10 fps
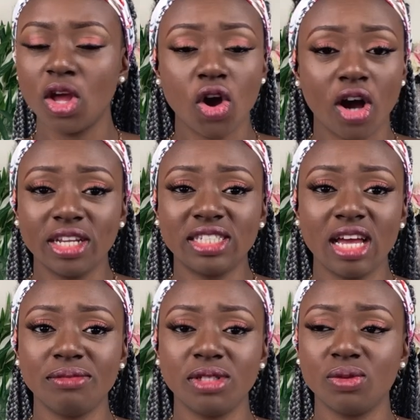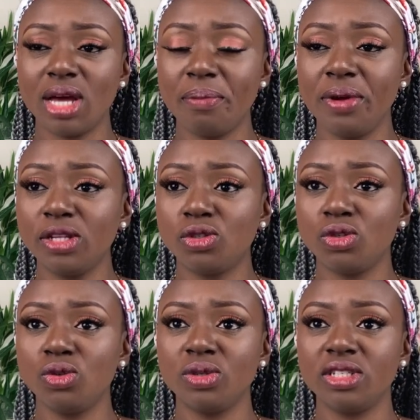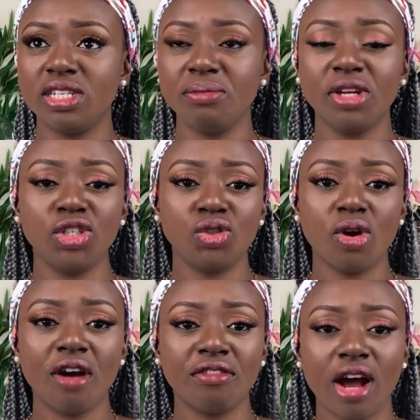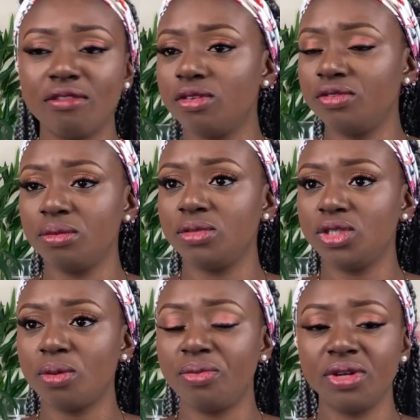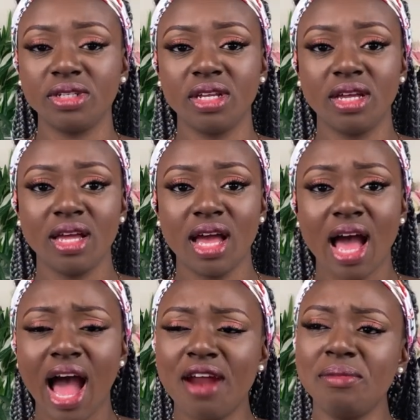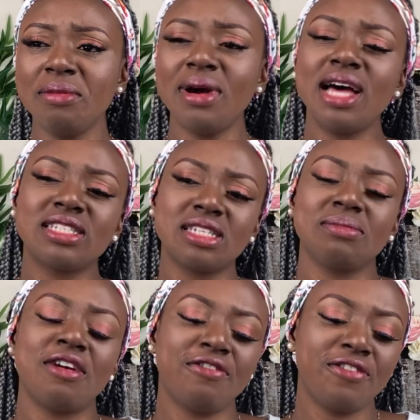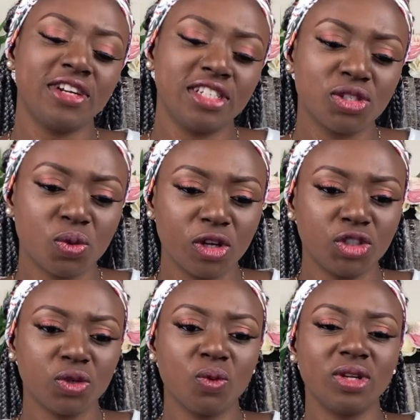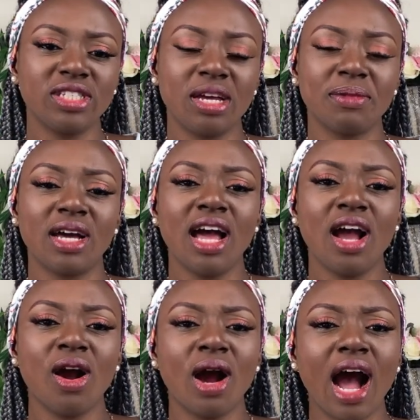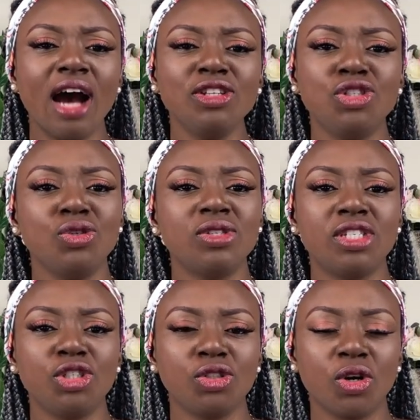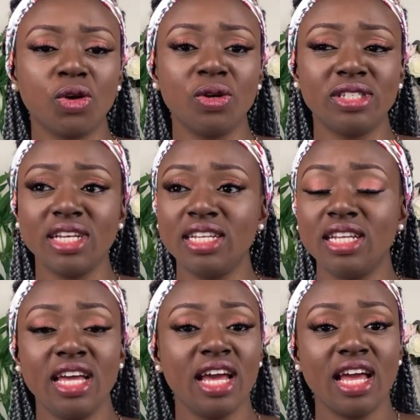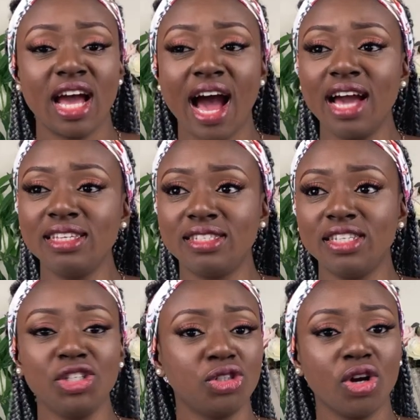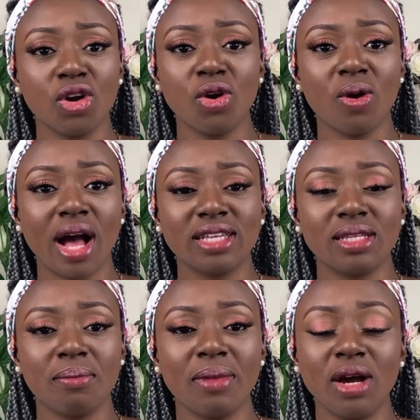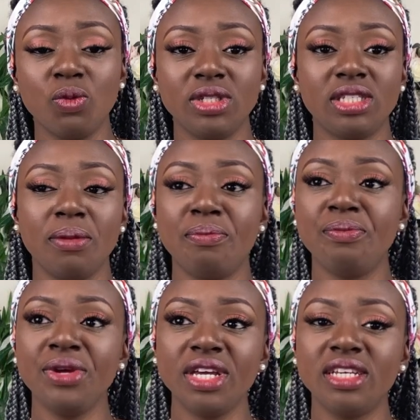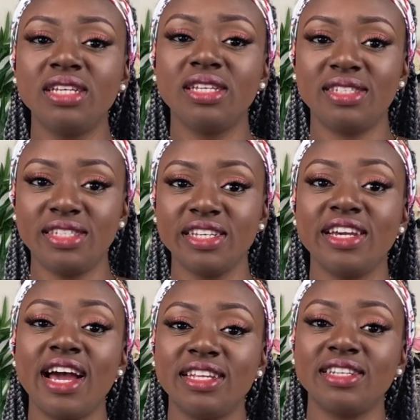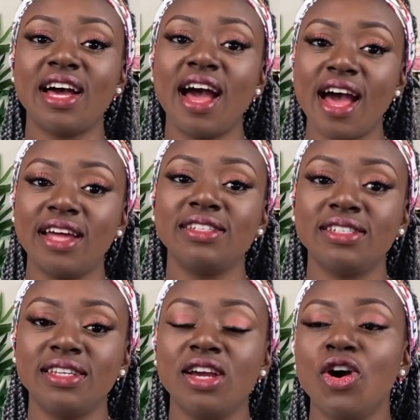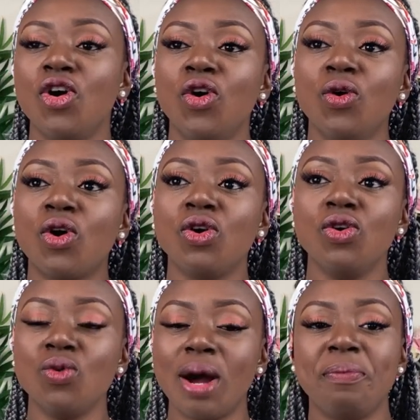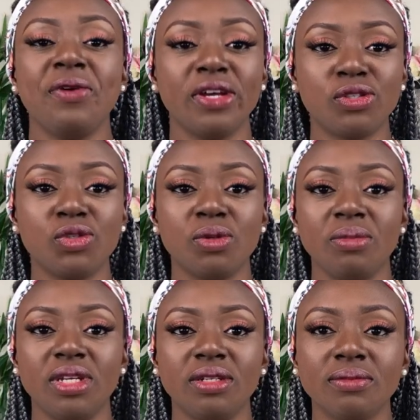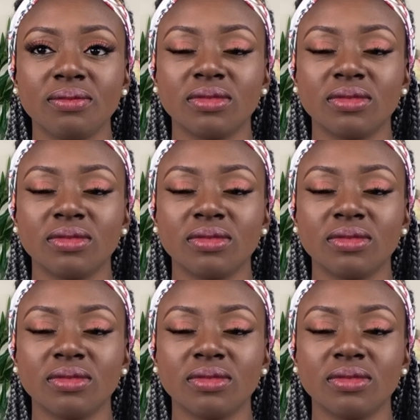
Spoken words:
Other times he would appear to you in the image you have of him in your brain. I remember asking my friend this question one time, that how do you see Shango? He said, I see Shango as a man with a big cigar in the hand who appears to me